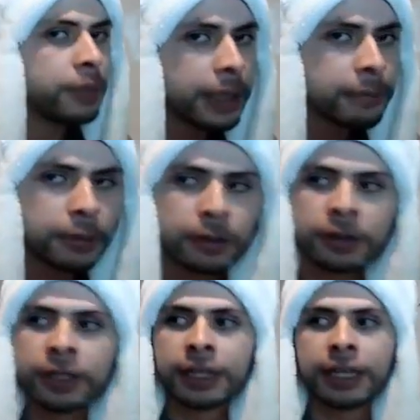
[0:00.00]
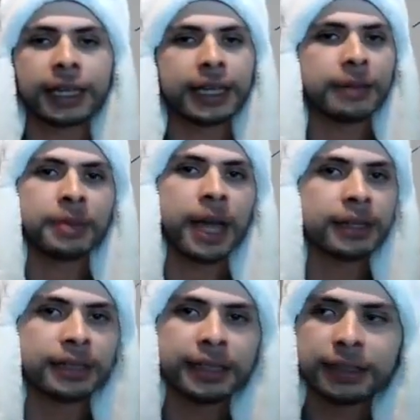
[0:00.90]
people. It
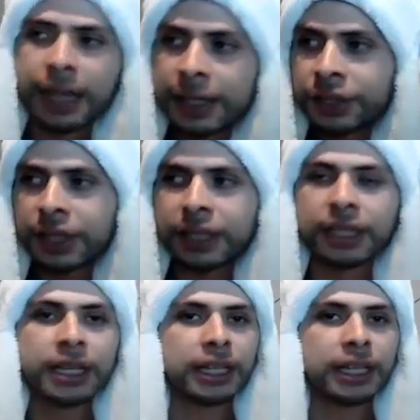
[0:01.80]
impacted the election.